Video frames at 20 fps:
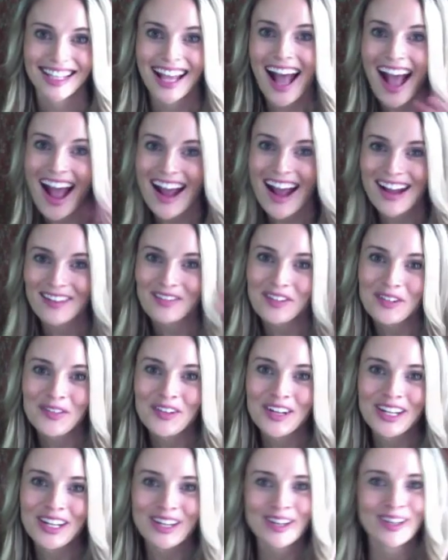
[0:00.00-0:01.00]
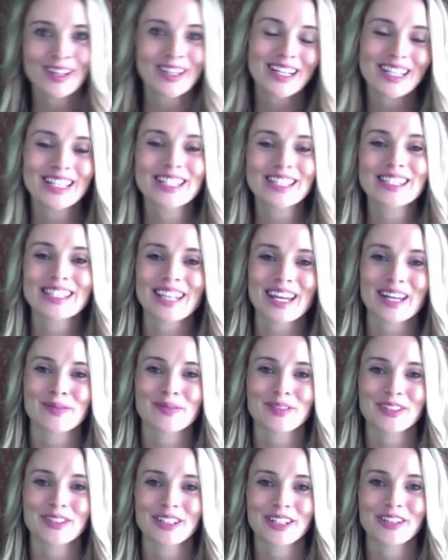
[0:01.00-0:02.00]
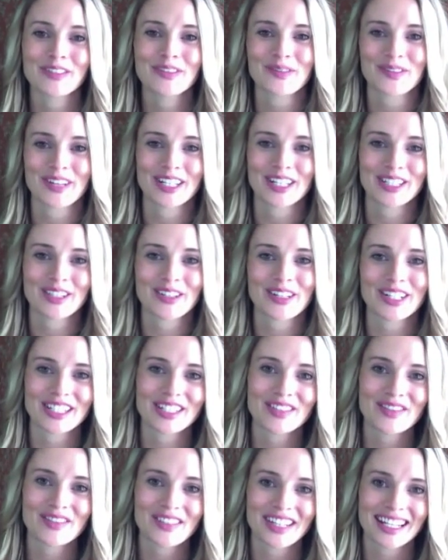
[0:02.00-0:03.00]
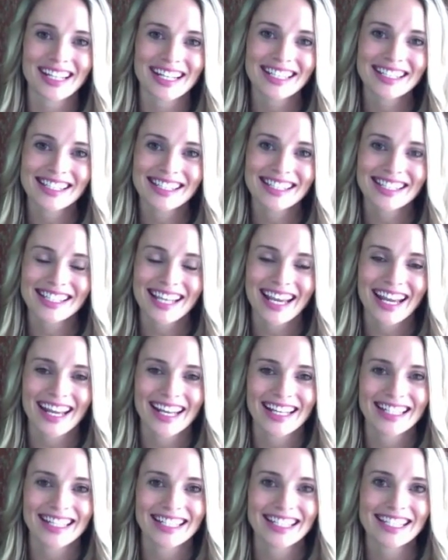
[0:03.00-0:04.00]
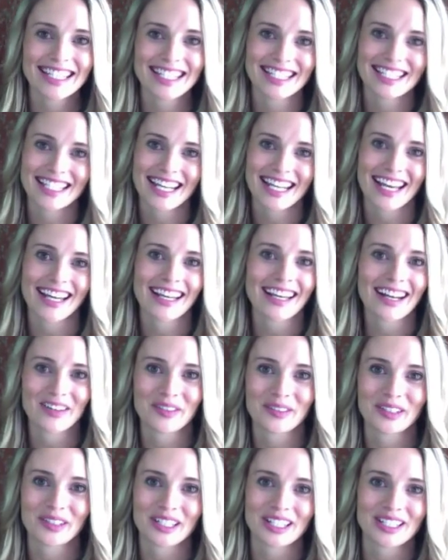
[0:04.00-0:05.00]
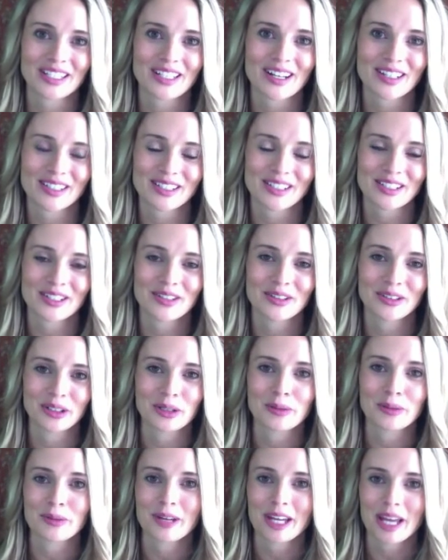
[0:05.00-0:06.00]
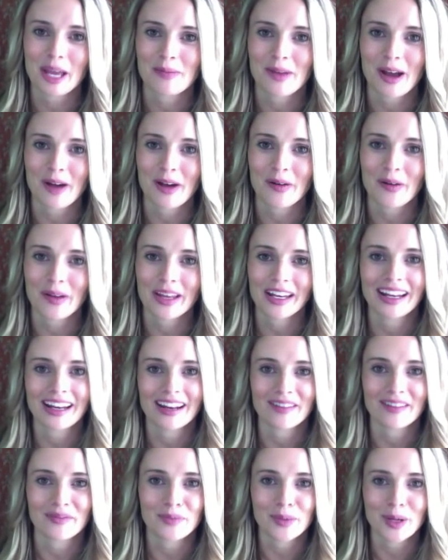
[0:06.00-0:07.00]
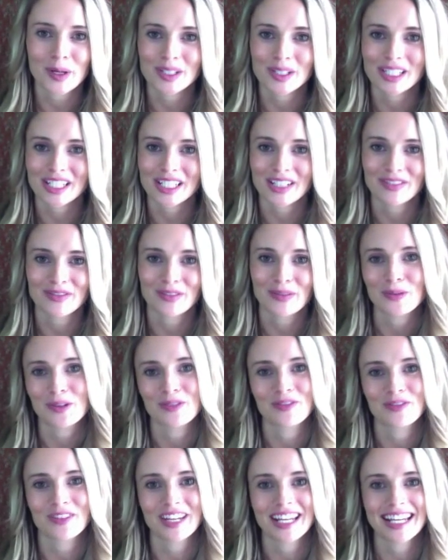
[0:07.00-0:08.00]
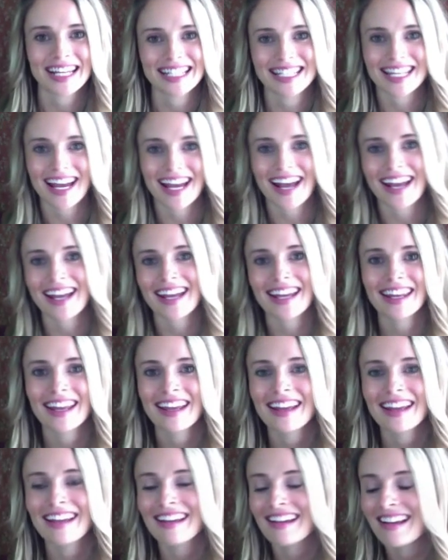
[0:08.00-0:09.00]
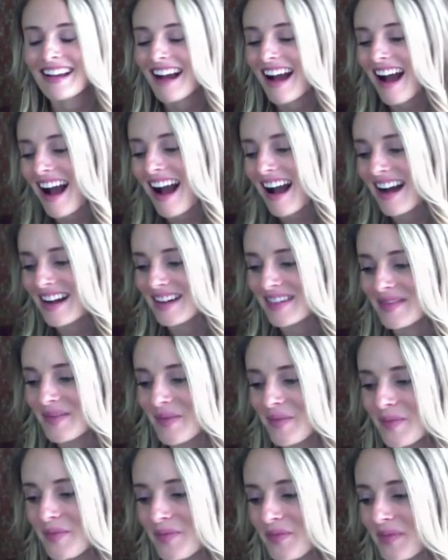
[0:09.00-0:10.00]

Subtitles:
Hi everyone, it's Amberly from UsCrazyVegans, and today I want to talk to you a little bit about getting enough protein from your vegan diet.